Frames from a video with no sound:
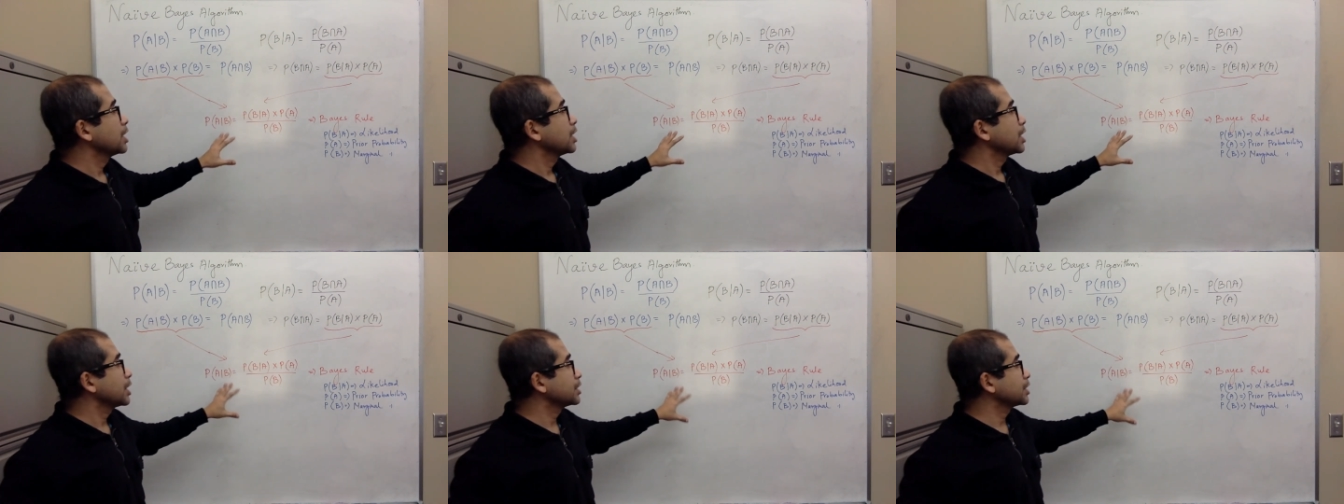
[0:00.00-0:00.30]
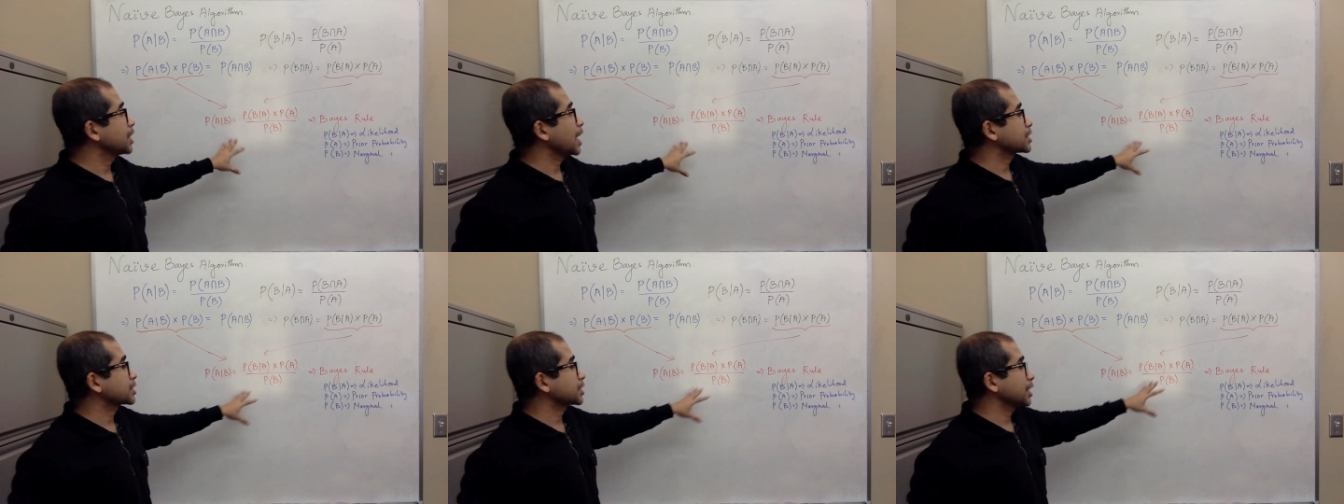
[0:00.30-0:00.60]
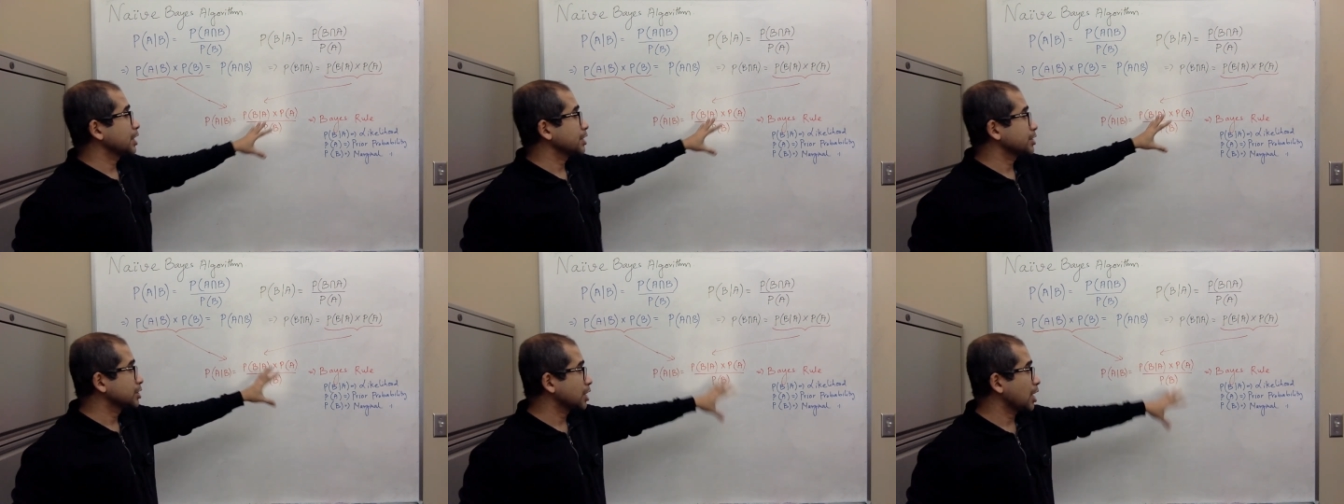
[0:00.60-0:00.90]
In that
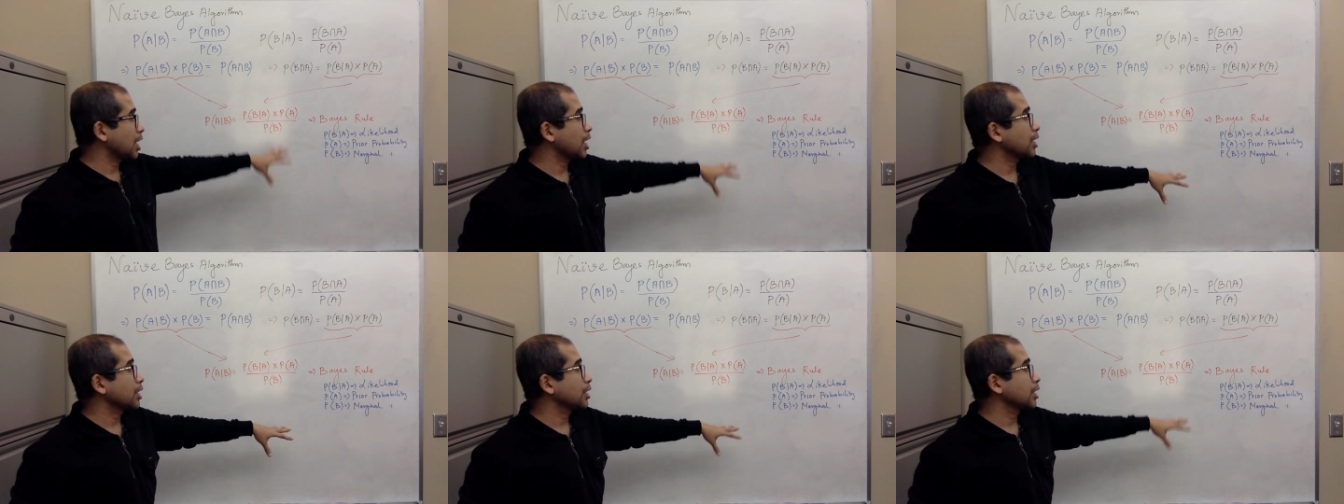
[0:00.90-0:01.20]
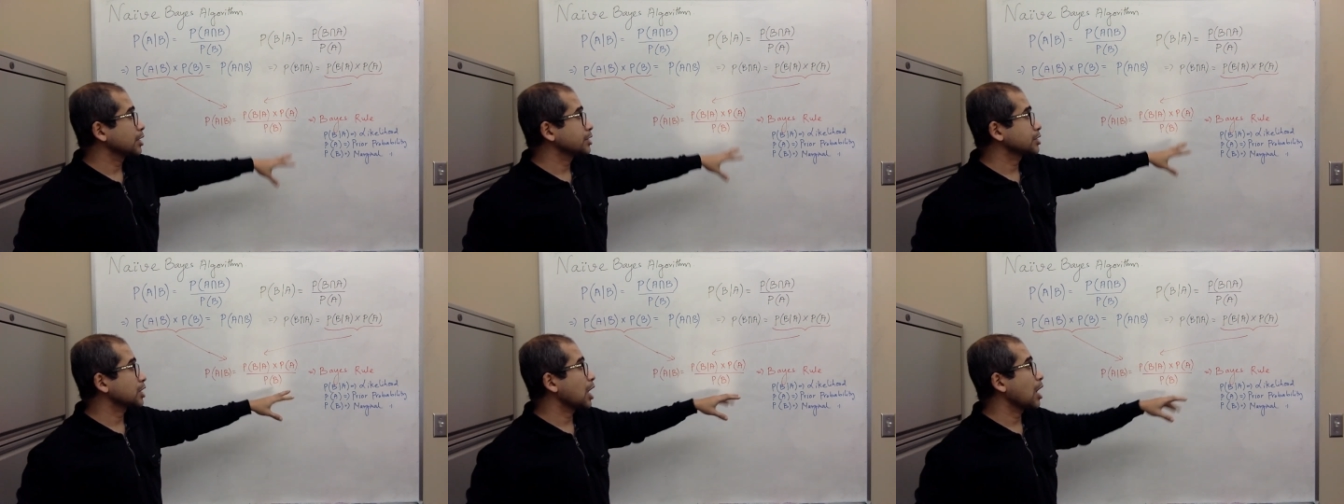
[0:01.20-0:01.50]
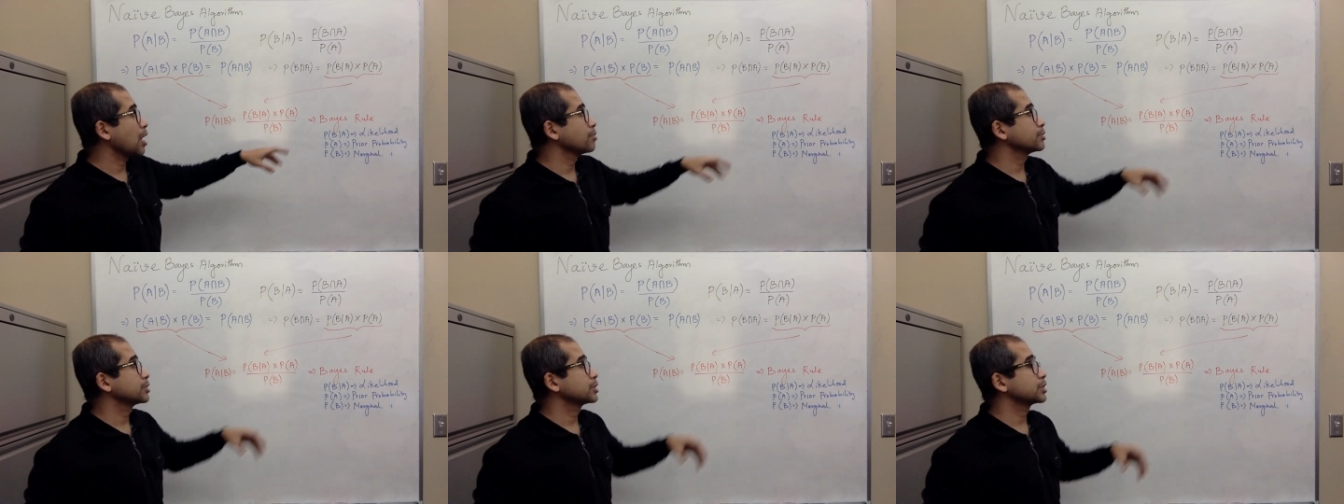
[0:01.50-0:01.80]
case, the
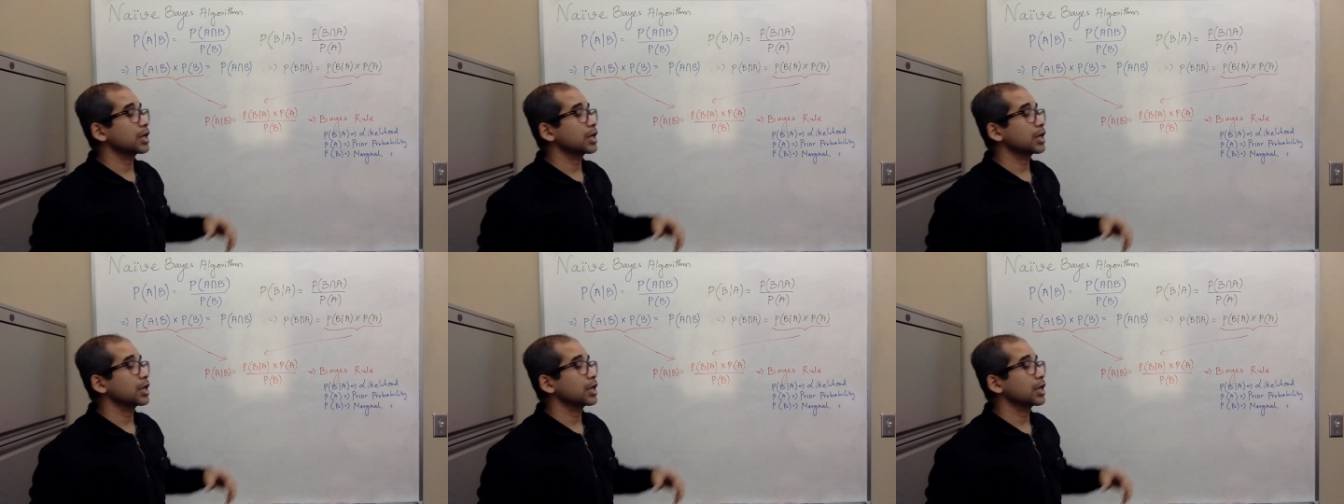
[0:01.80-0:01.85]
terms,